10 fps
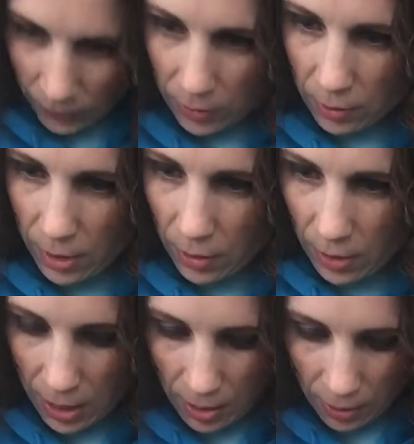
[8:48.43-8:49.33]
So that
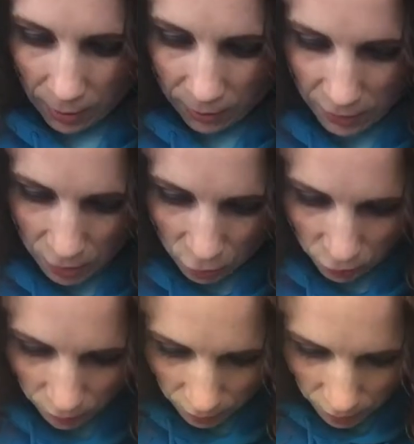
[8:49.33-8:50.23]
they are
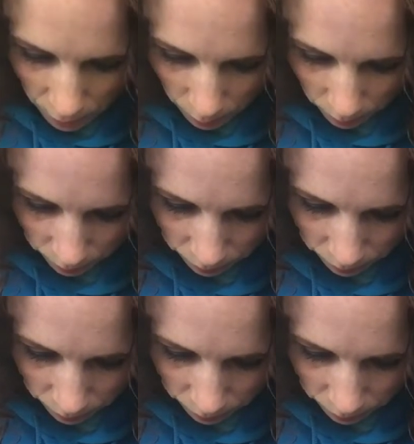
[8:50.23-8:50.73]
finished for you.